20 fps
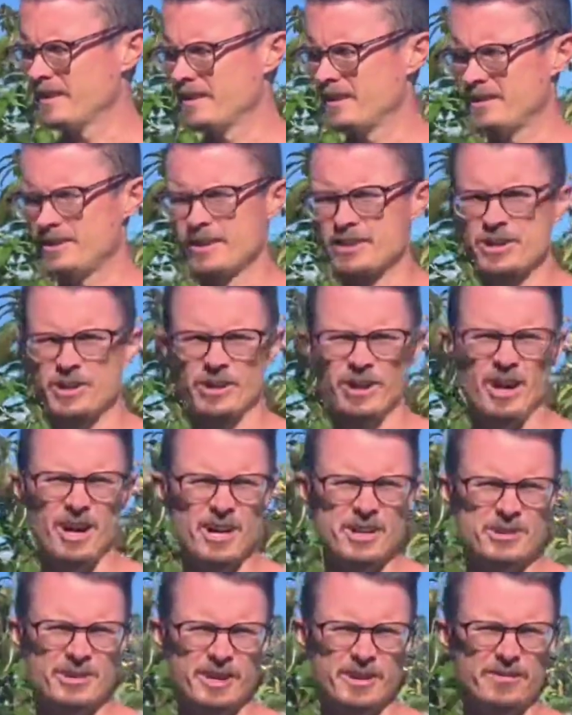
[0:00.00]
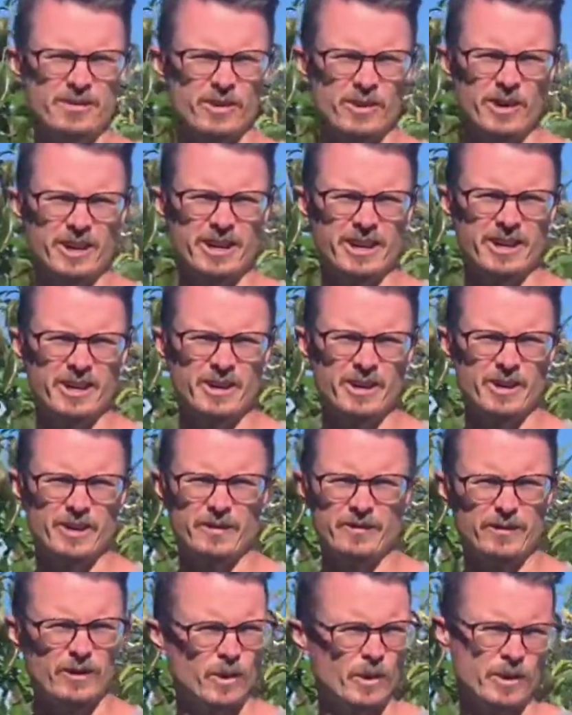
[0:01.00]
does your laundry for you
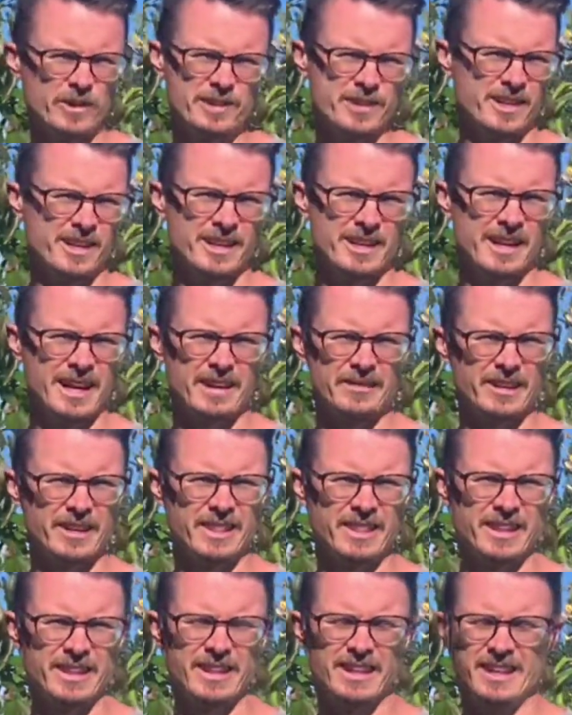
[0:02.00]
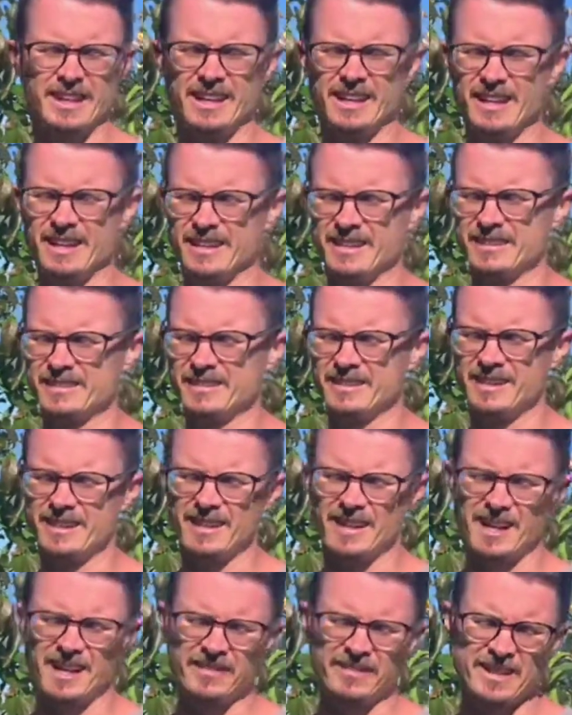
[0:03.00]
and folds it and everything, and
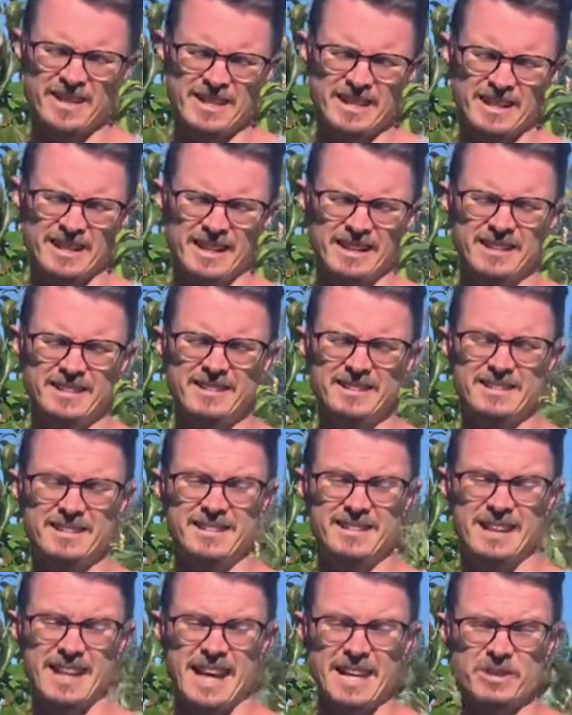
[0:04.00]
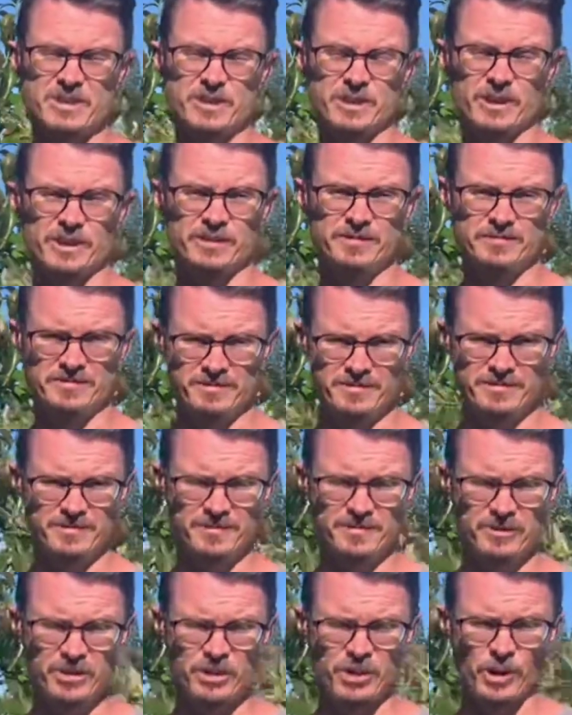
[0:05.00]
obviously last year
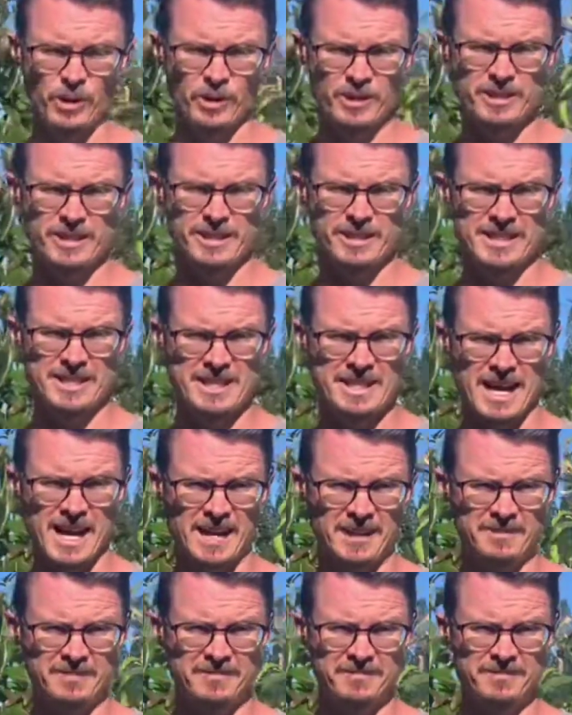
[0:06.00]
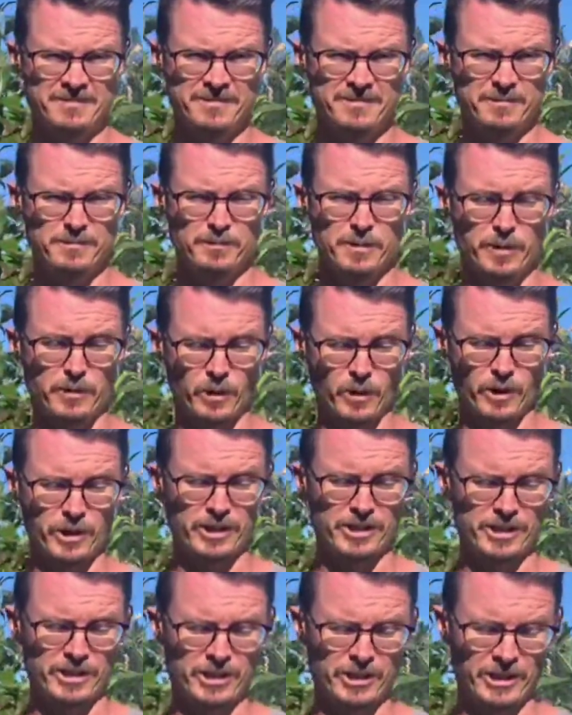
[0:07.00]
jokes, it does not
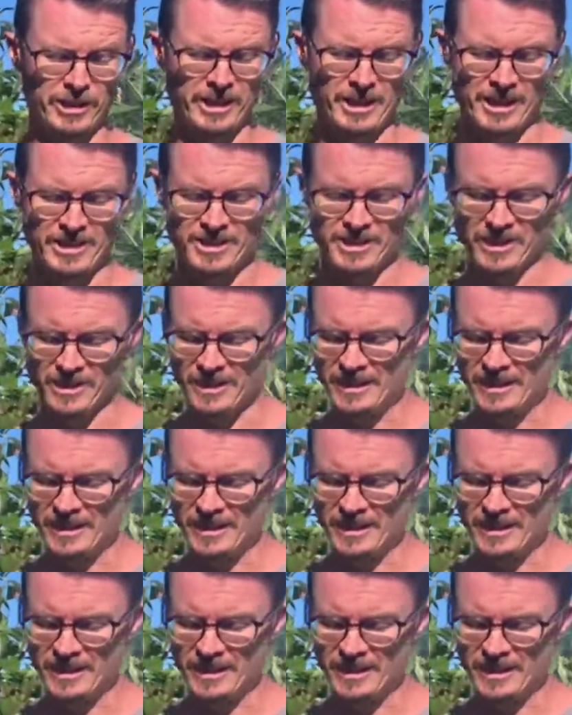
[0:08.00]
purported to cure cancer.